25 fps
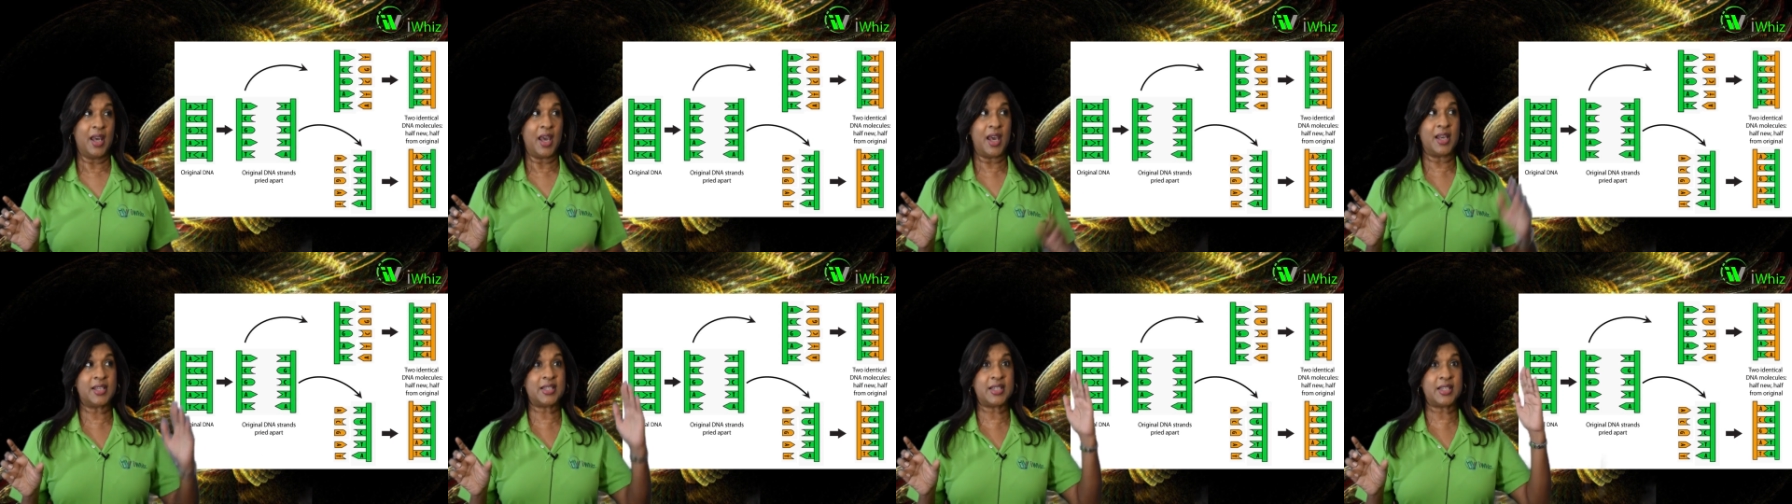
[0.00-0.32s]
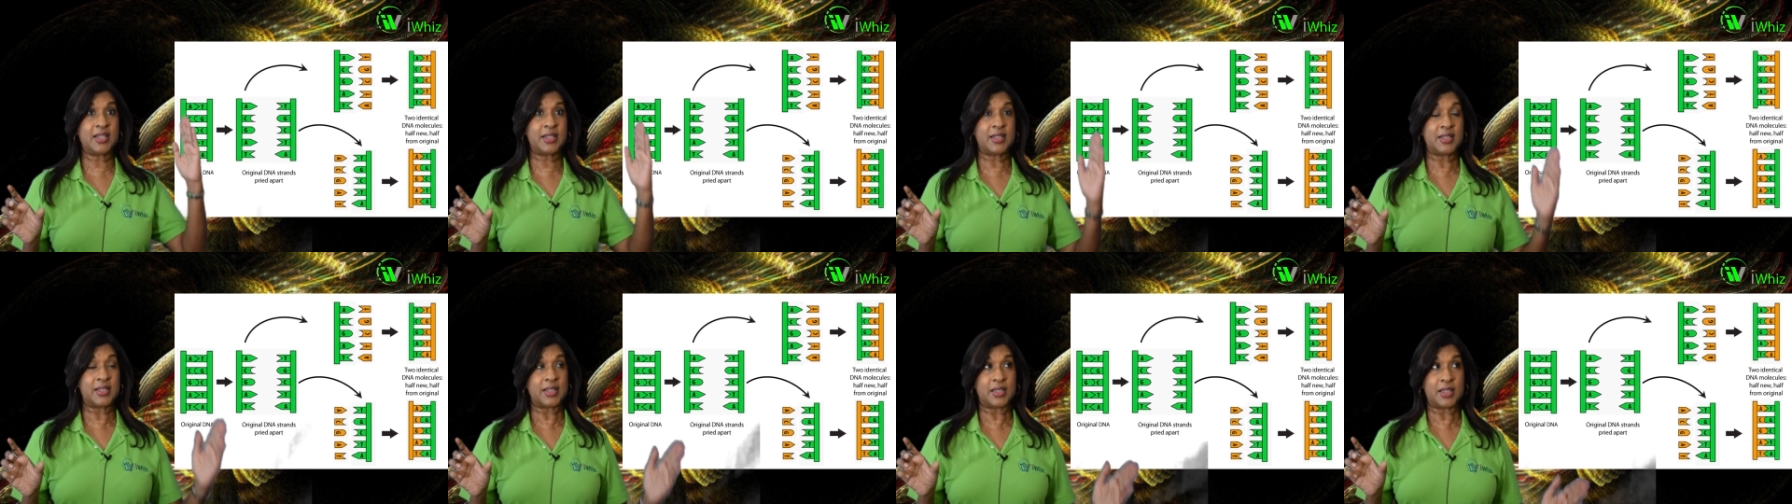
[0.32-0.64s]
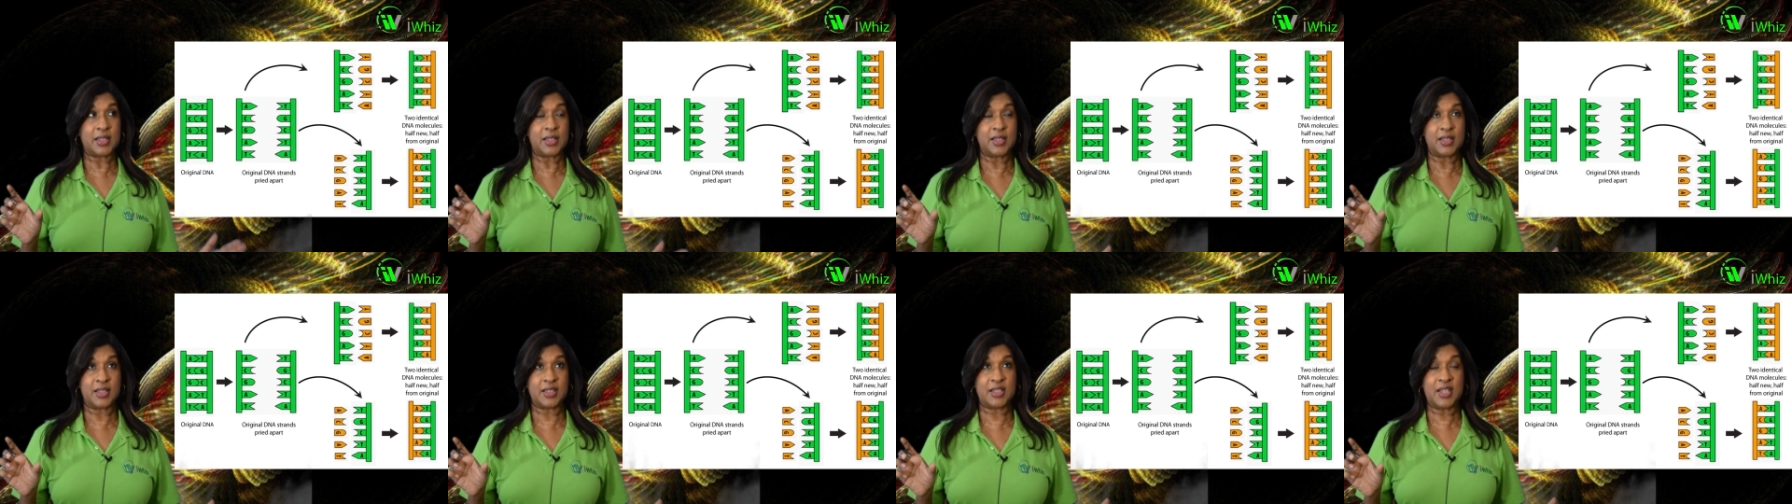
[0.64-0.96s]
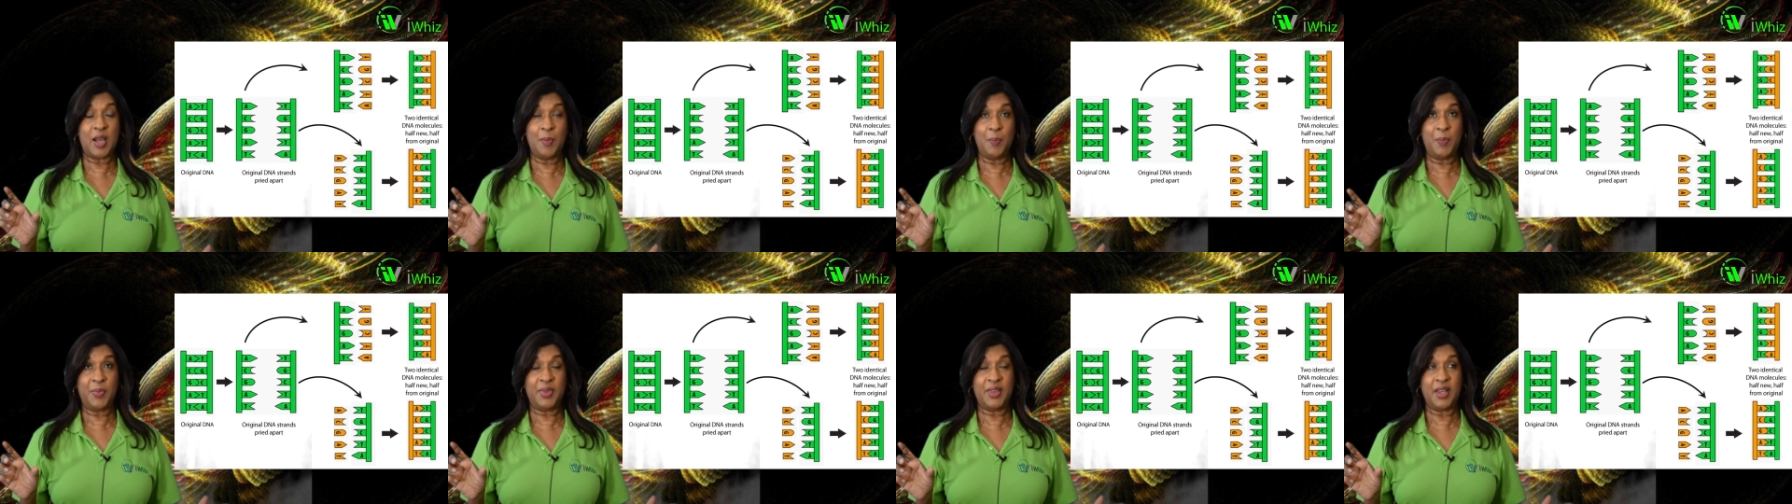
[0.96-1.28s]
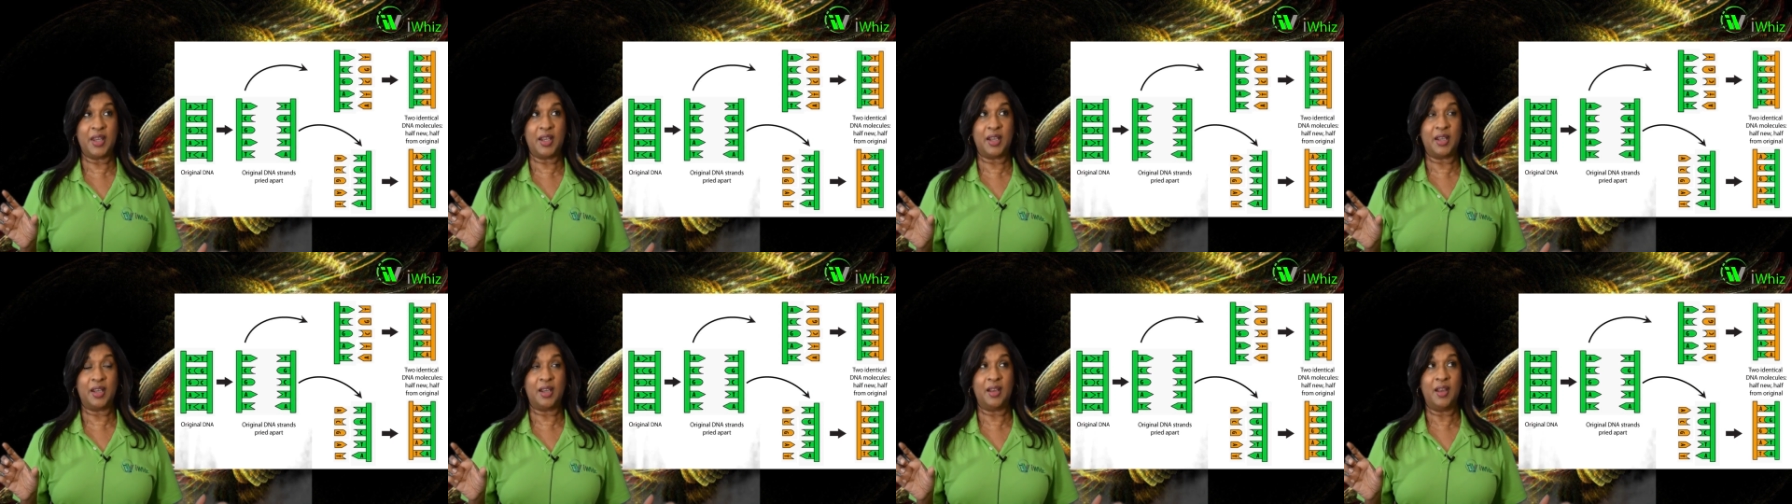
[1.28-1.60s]
as
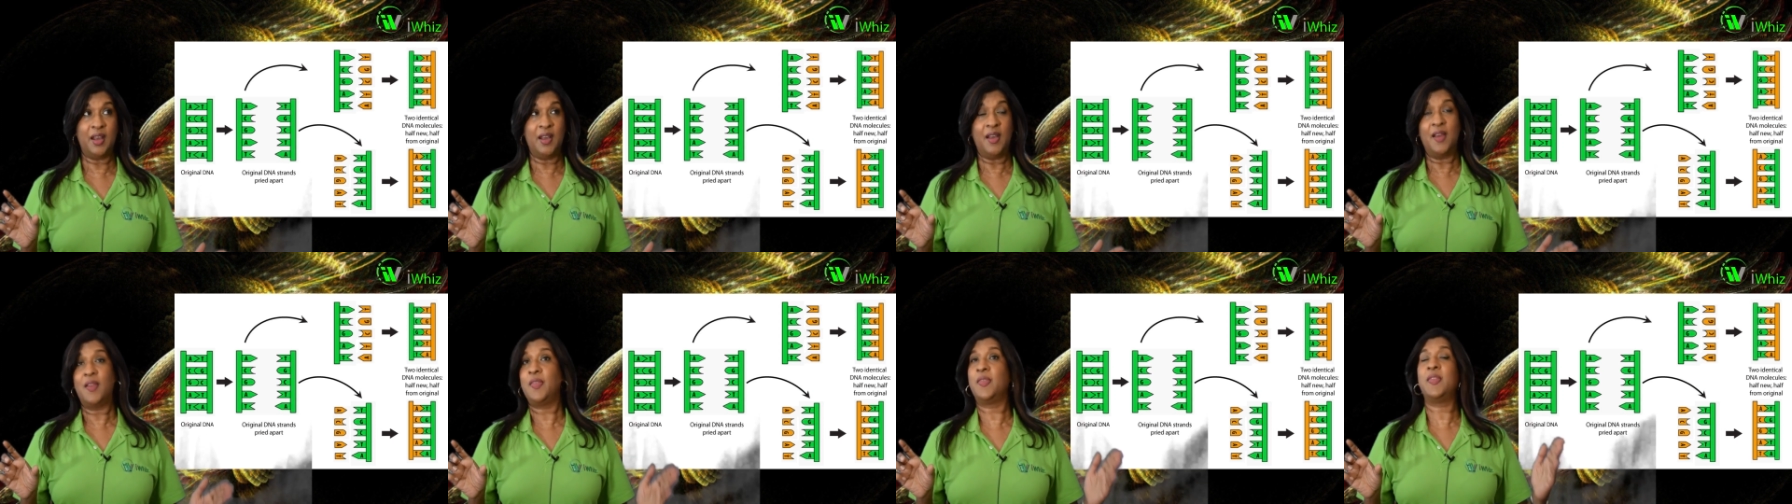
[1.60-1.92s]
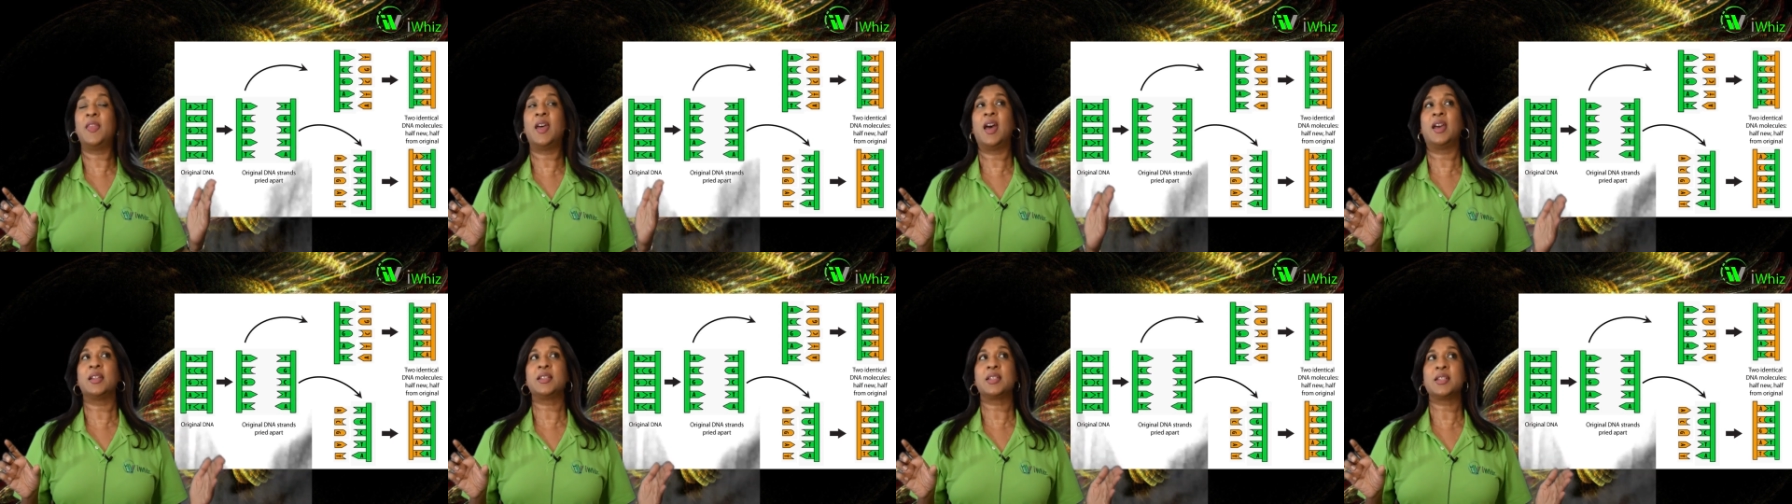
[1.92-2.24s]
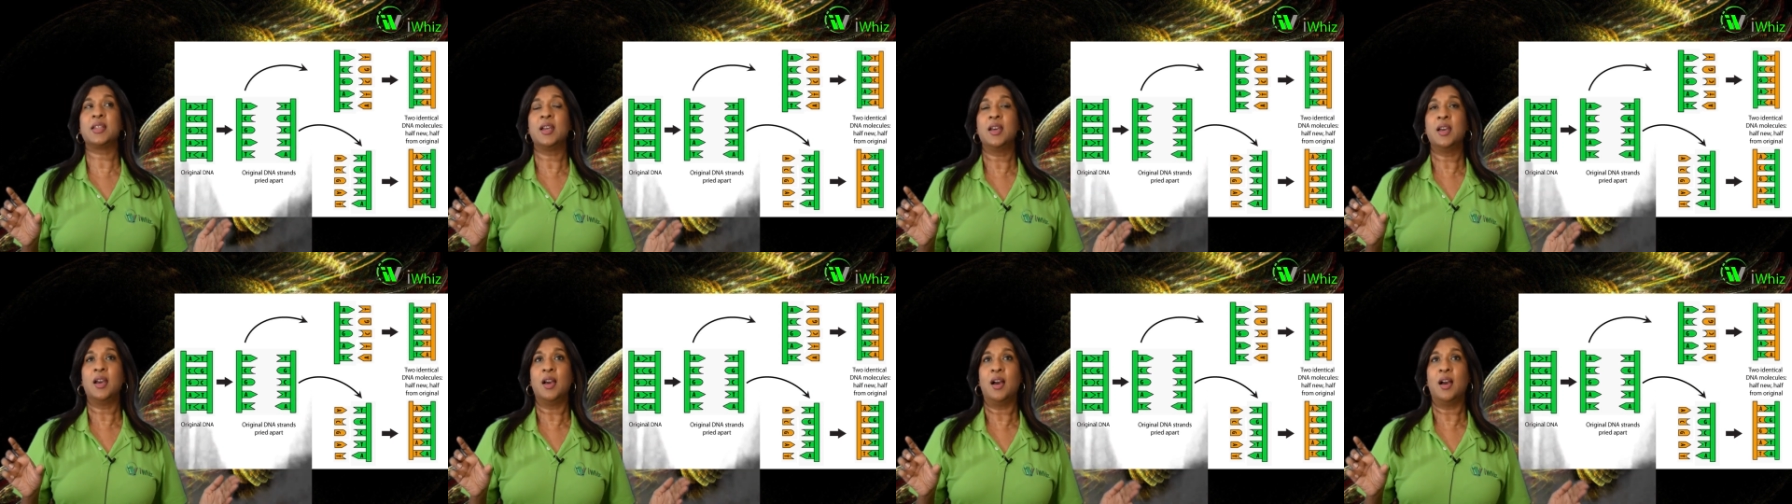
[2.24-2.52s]
something that